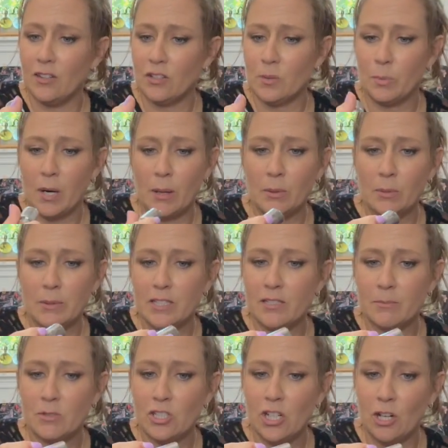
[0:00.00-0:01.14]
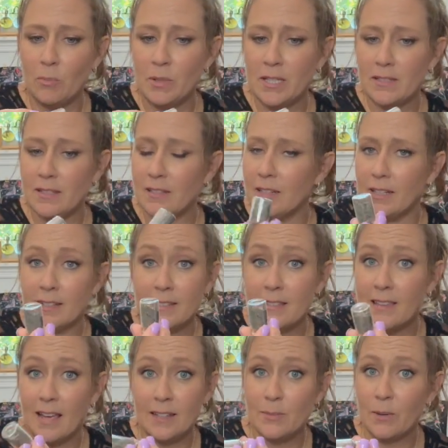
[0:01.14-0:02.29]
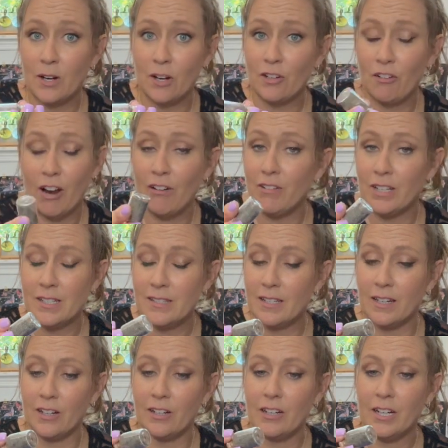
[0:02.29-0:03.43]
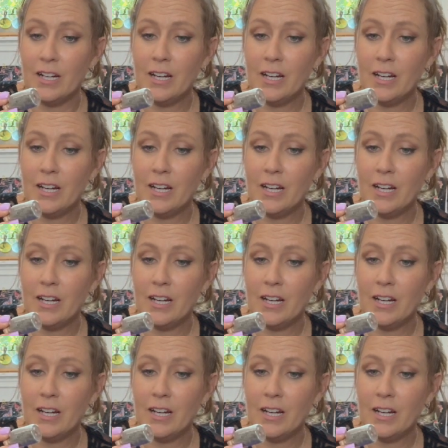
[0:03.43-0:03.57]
There's probably some shell pieces in it because that's what our ground is here.